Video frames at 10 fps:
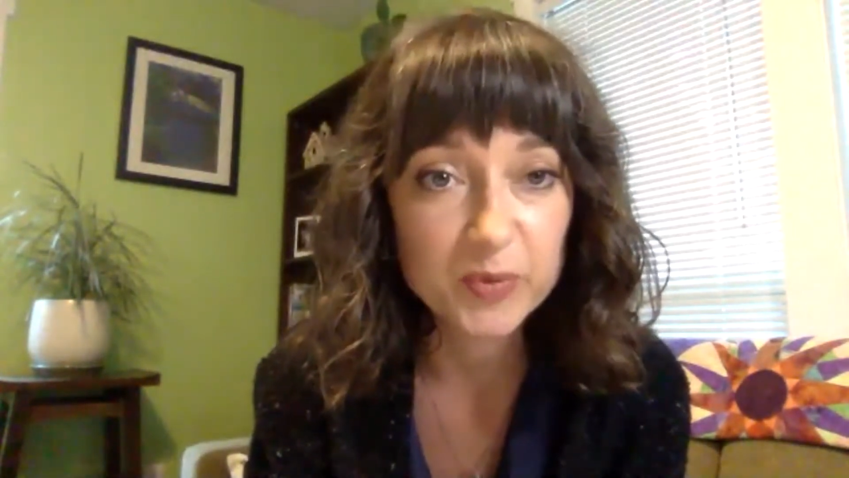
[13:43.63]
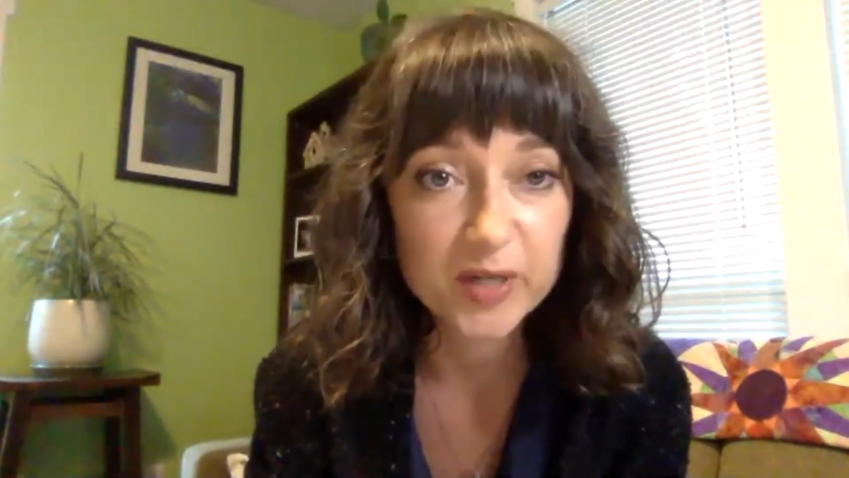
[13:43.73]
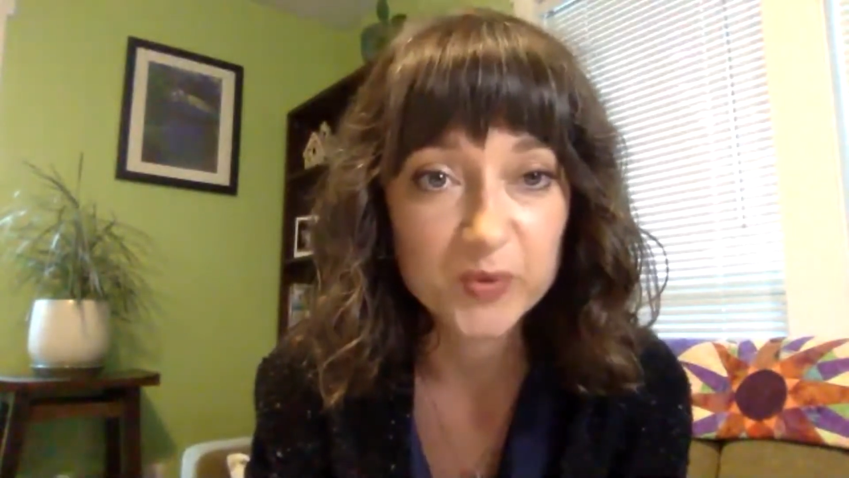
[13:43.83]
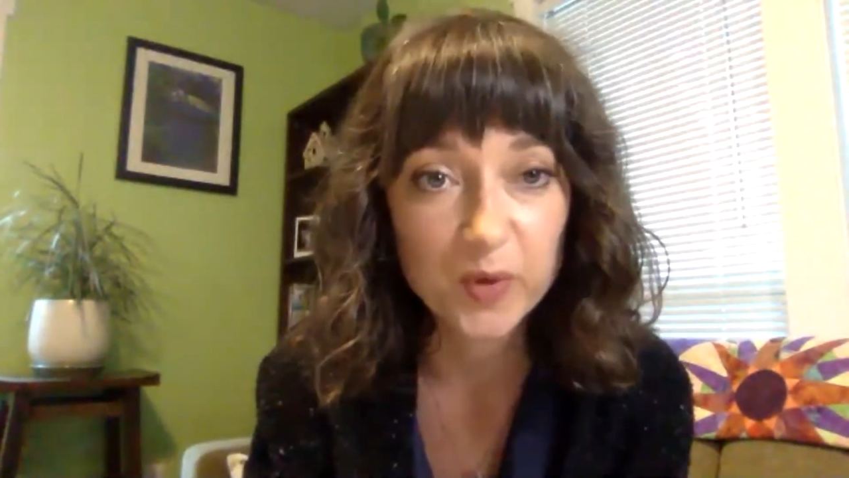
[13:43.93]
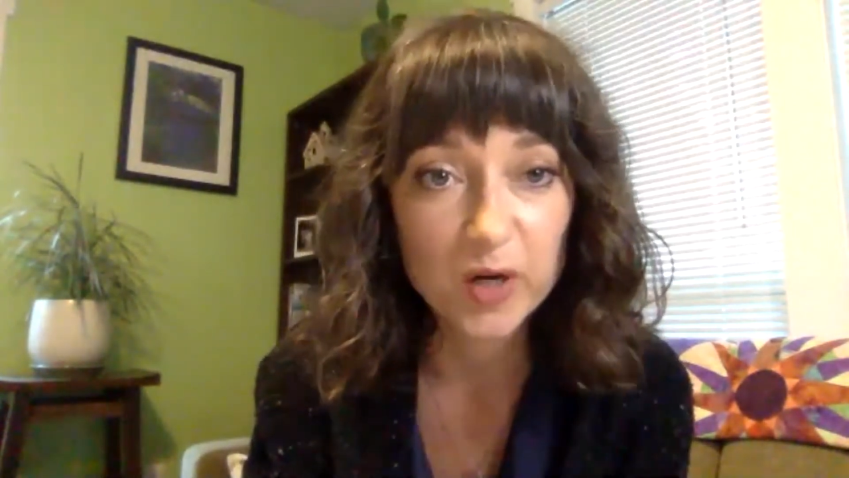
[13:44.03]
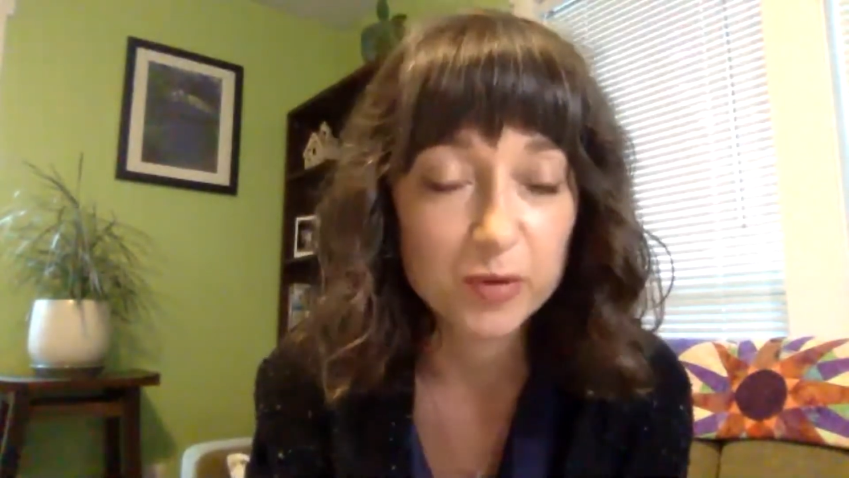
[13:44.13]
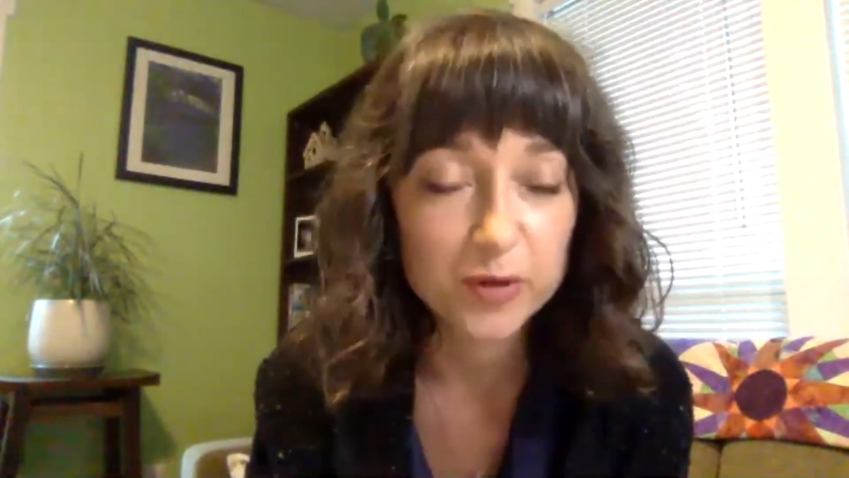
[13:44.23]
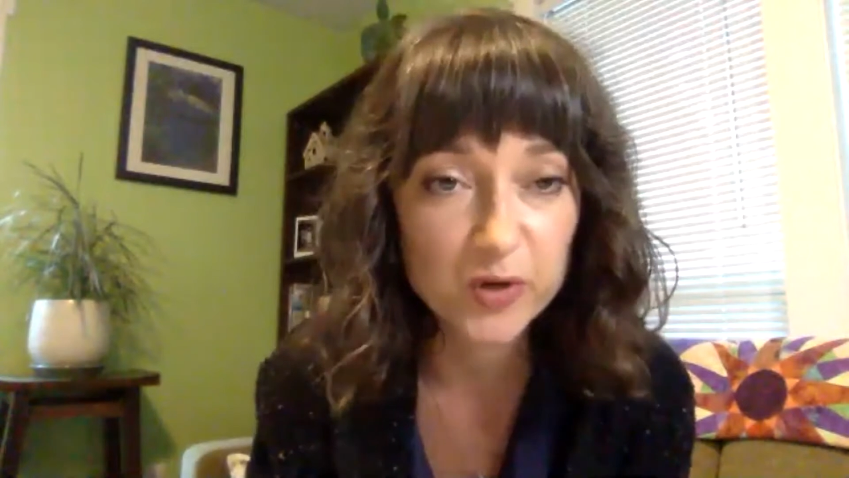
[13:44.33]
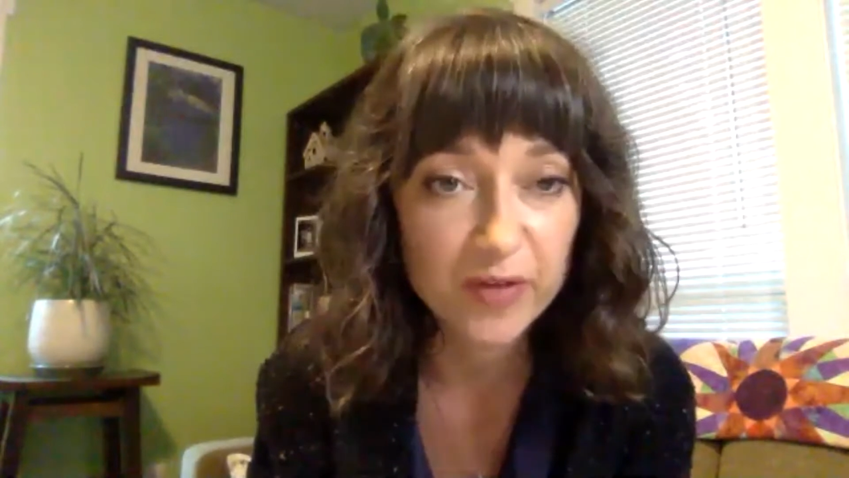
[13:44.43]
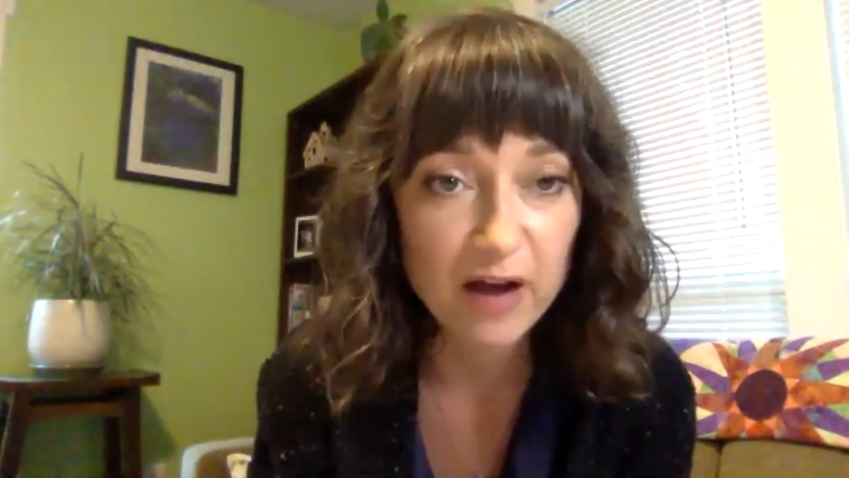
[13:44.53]
because we want to
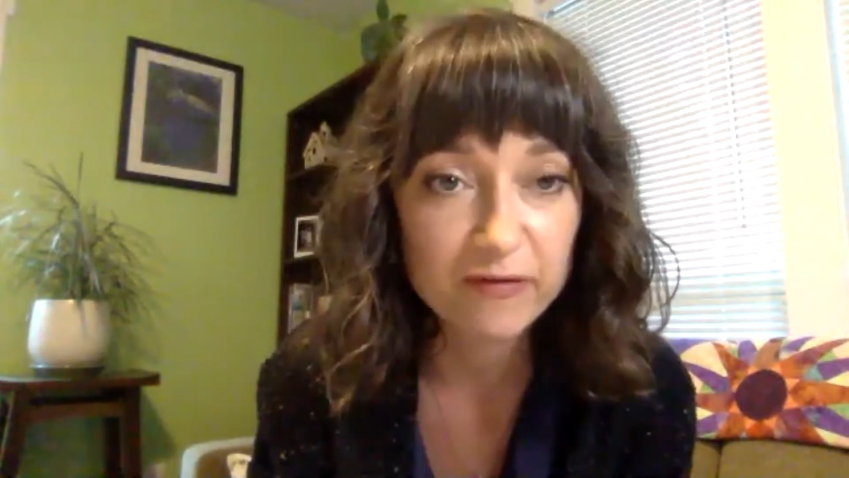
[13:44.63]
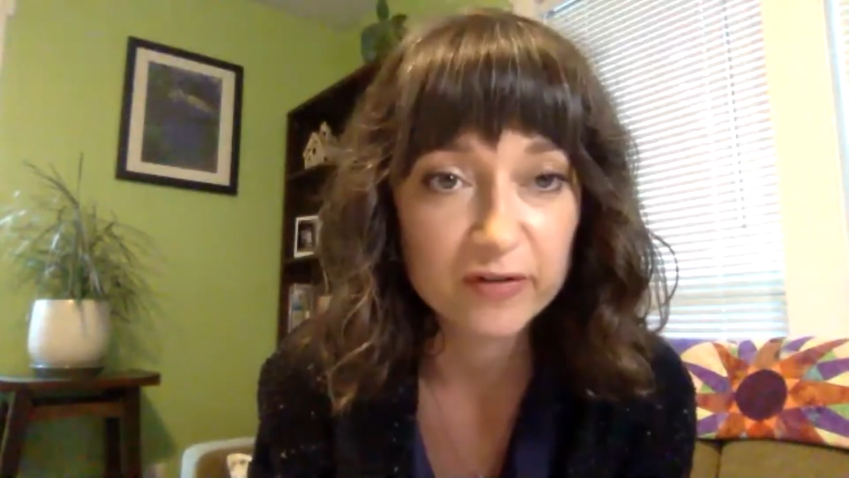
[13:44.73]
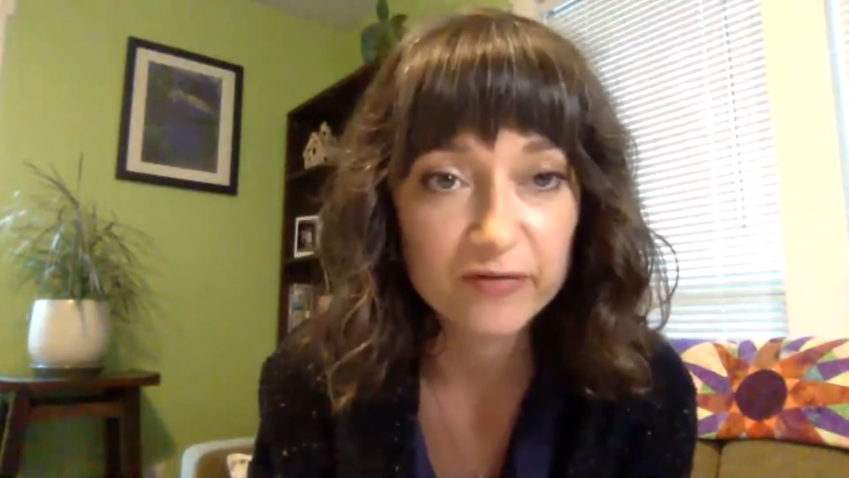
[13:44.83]
preserve that for